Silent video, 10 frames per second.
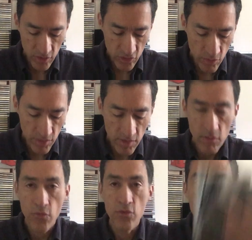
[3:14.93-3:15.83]
So
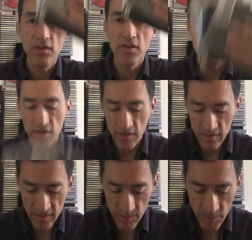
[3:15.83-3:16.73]
four CDs he
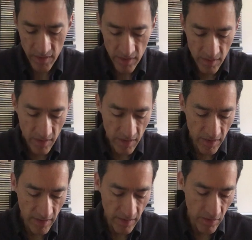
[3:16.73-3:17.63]
sent me,
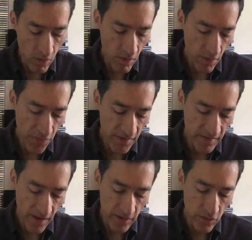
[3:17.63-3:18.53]
all
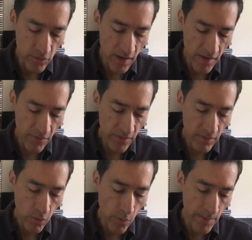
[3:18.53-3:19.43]
things I don't have.
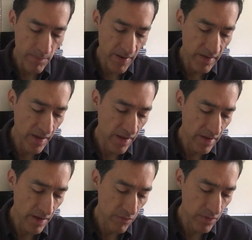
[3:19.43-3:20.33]
One band I
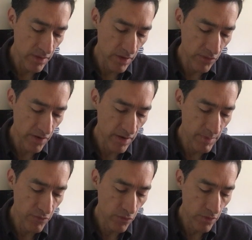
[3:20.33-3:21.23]
have never heard
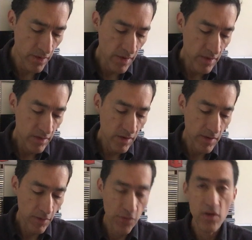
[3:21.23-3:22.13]
before. The
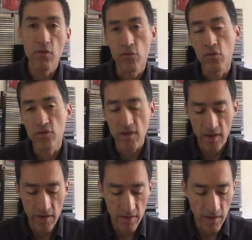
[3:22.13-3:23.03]
other three, of course,
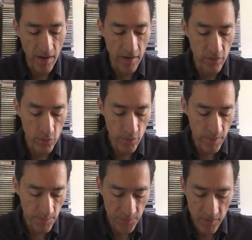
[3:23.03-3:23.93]
I knew
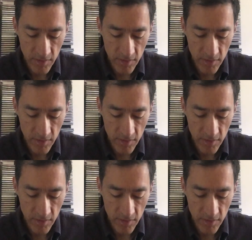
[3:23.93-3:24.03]
them.